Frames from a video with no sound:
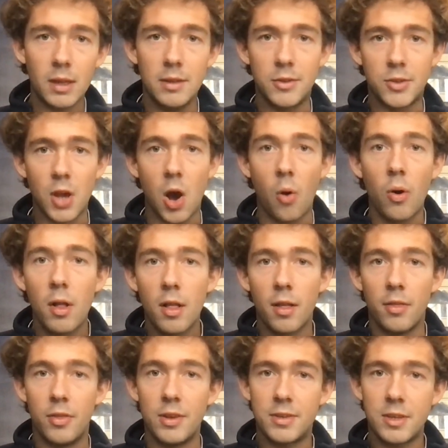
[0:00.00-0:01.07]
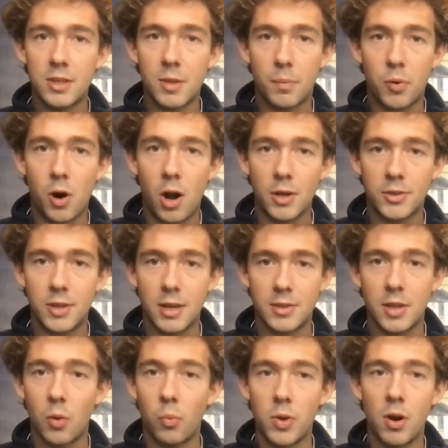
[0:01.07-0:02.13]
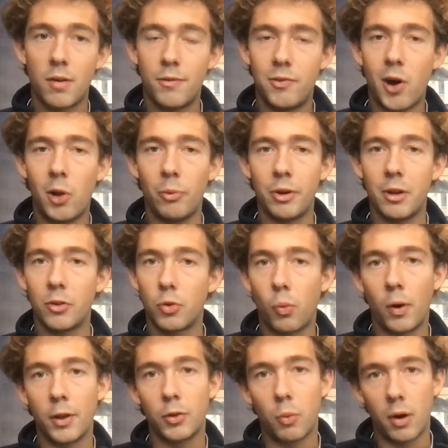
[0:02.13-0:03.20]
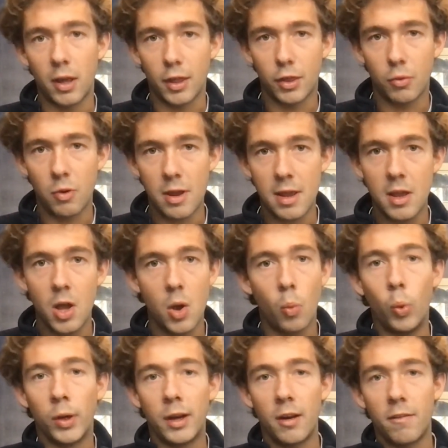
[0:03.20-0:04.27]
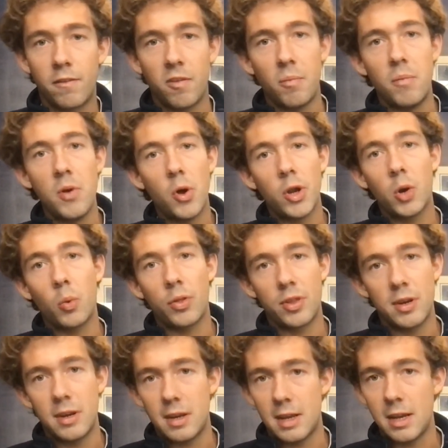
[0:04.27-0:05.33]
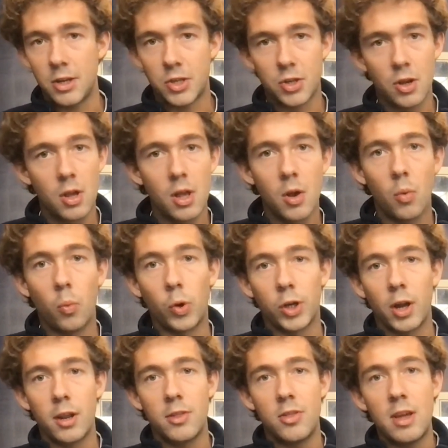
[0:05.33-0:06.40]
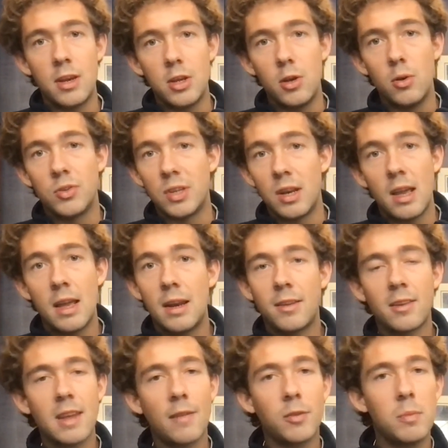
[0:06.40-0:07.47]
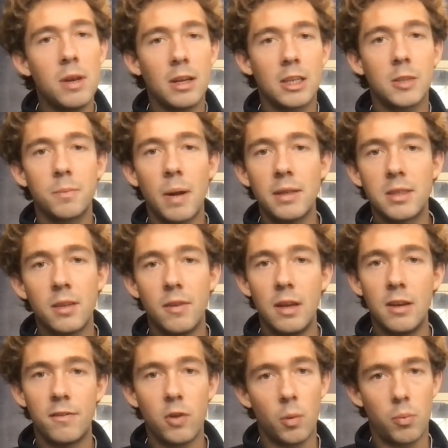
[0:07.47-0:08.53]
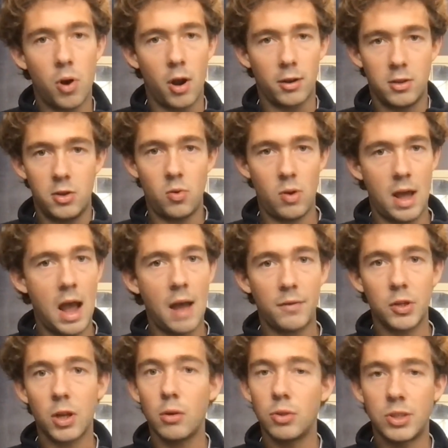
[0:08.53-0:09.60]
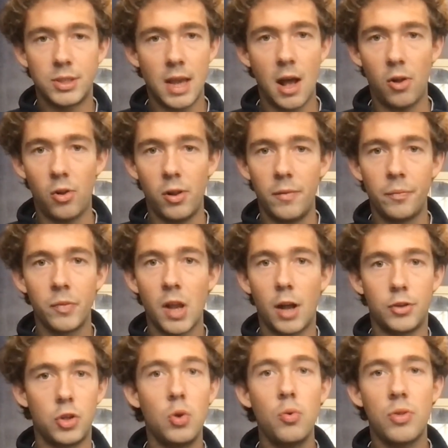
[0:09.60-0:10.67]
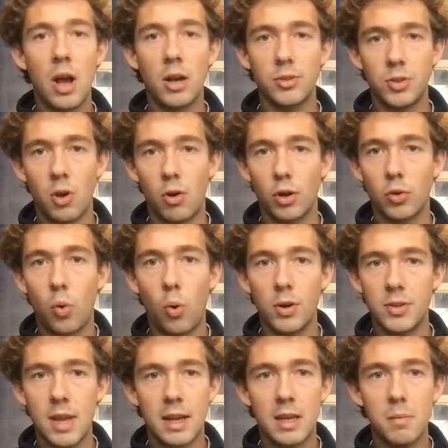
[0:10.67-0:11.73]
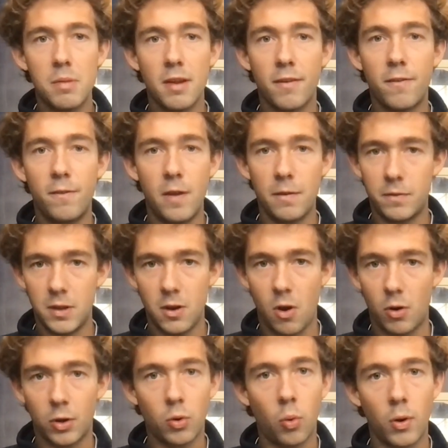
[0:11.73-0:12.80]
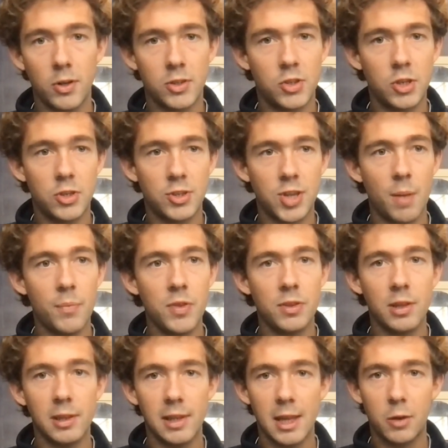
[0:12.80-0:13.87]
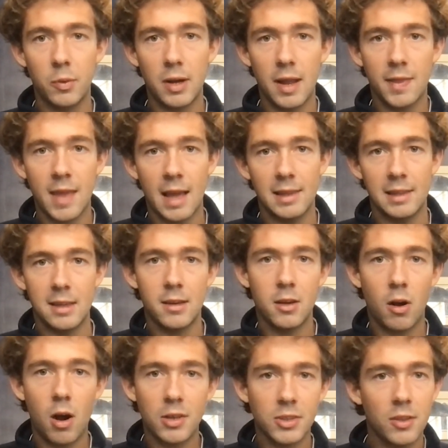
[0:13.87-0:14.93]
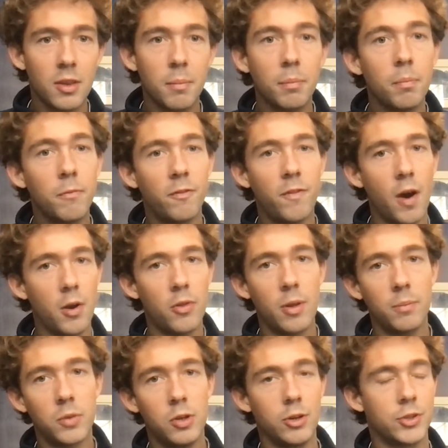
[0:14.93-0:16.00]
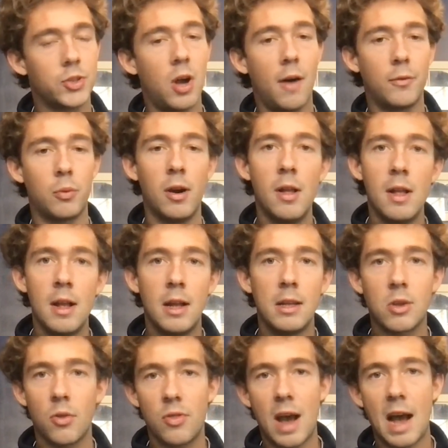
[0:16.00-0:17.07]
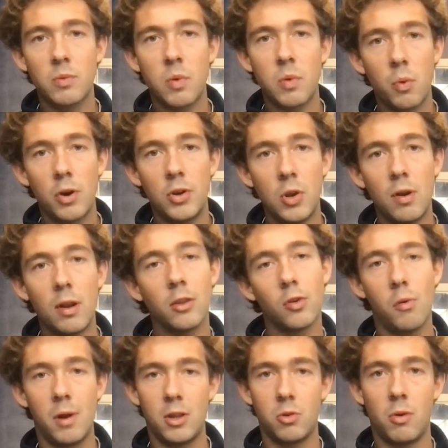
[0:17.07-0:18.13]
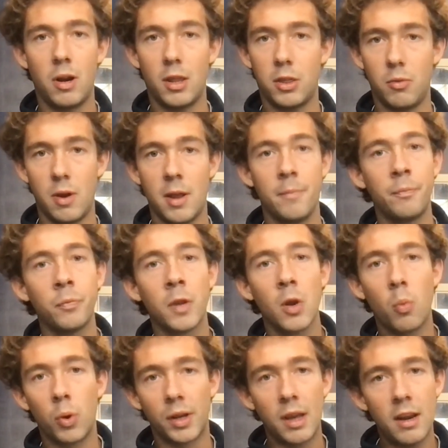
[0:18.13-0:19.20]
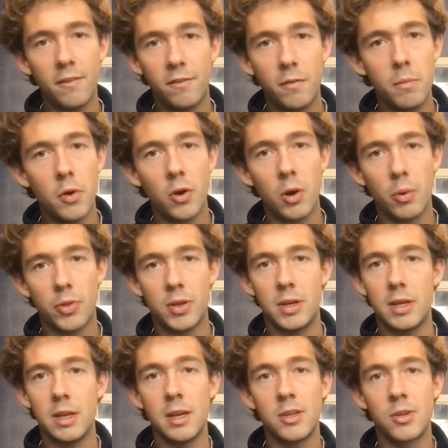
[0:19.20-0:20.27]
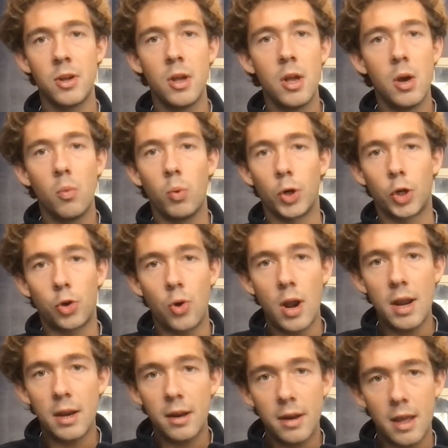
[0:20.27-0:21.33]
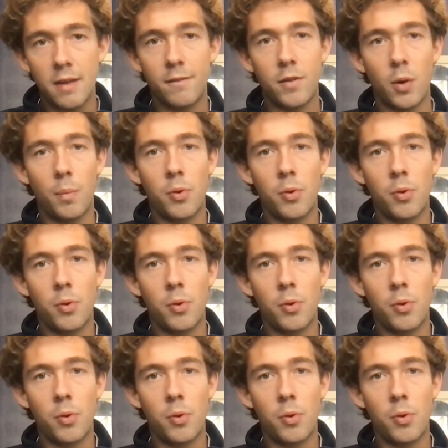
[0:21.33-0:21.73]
and so this is the process that we are following in 2023 we're getting familiar with a niche we're going to then use, and it doesn't have to be an expensive info product. You don't have to go sell a $2,000 course. It can be a $50 course, just something to liquidate that lead cost and then funnel them to your software. And so that's what we're doing in 2023. We're getting familiar with the niche. We're creating an info